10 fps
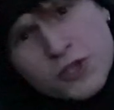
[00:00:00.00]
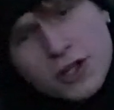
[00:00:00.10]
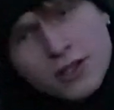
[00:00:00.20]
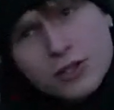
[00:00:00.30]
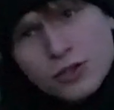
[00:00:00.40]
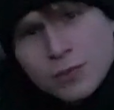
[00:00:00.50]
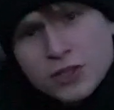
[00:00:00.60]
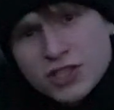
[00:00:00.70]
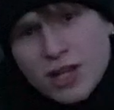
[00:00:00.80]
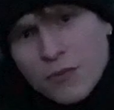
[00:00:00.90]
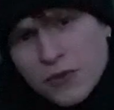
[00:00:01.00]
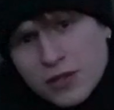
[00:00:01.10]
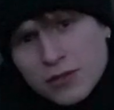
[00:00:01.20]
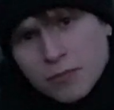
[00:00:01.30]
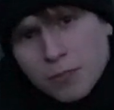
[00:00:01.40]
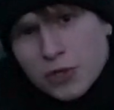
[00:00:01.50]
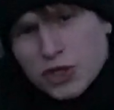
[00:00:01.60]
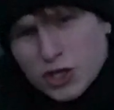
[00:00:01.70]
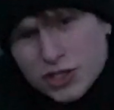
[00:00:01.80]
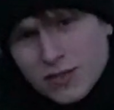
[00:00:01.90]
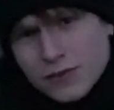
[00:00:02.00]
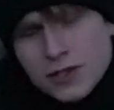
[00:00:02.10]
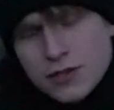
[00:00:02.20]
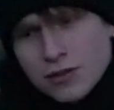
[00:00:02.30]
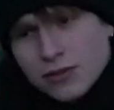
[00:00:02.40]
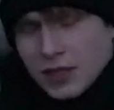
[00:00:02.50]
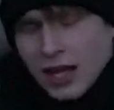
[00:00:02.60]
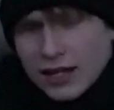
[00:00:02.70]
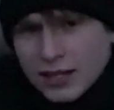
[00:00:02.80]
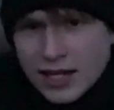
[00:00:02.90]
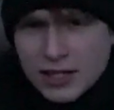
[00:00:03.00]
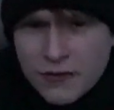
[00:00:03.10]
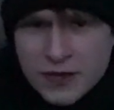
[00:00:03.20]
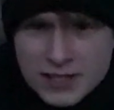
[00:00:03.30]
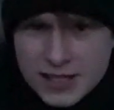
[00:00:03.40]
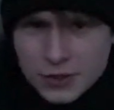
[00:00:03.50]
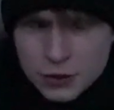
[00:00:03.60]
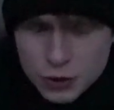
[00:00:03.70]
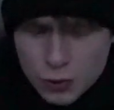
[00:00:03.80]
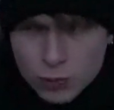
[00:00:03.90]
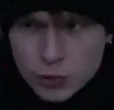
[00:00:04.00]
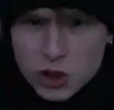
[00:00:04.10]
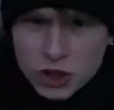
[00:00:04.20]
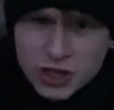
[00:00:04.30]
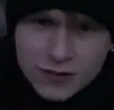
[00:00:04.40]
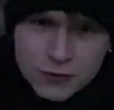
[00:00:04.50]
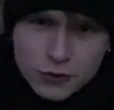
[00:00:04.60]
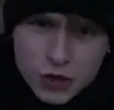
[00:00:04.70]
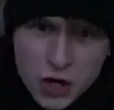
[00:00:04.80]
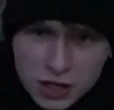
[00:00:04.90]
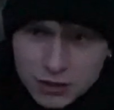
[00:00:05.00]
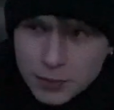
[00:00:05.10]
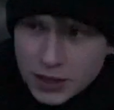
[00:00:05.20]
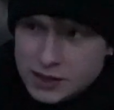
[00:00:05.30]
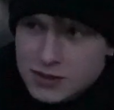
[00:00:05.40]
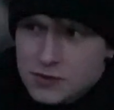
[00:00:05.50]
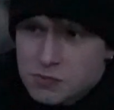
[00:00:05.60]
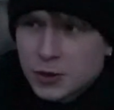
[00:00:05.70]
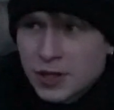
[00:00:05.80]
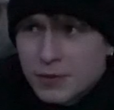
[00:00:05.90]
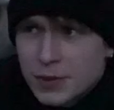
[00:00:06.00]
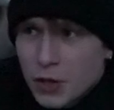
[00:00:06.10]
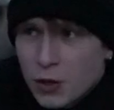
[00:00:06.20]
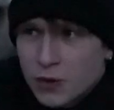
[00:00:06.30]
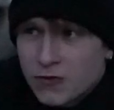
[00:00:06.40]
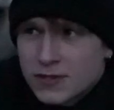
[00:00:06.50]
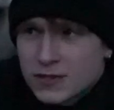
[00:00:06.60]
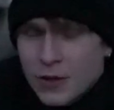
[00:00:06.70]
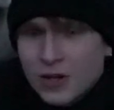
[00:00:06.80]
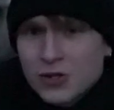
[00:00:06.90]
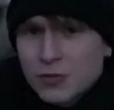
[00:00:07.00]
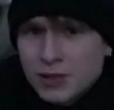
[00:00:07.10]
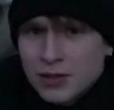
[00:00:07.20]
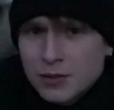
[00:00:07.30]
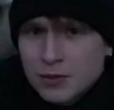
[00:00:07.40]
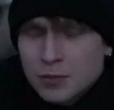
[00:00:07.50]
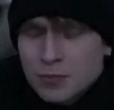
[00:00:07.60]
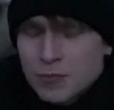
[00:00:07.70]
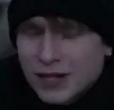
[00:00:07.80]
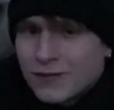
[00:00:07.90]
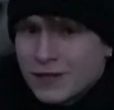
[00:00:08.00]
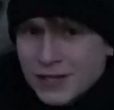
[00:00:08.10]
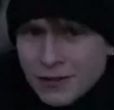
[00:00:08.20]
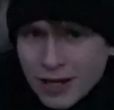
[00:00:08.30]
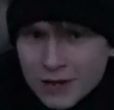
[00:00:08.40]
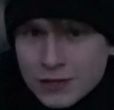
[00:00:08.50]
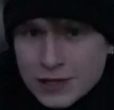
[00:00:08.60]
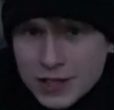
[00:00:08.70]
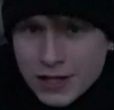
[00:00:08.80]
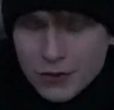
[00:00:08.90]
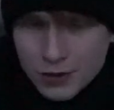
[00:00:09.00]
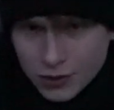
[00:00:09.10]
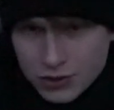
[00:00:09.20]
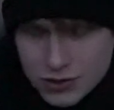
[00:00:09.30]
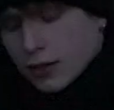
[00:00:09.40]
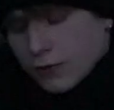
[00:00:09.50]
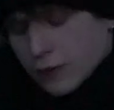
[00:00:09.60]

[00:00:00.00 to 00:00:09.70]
journaling should be something you push yourself to do. I kind of think that you should push yourself to journal because you never know if it's going to be benefiting your life that day or not. I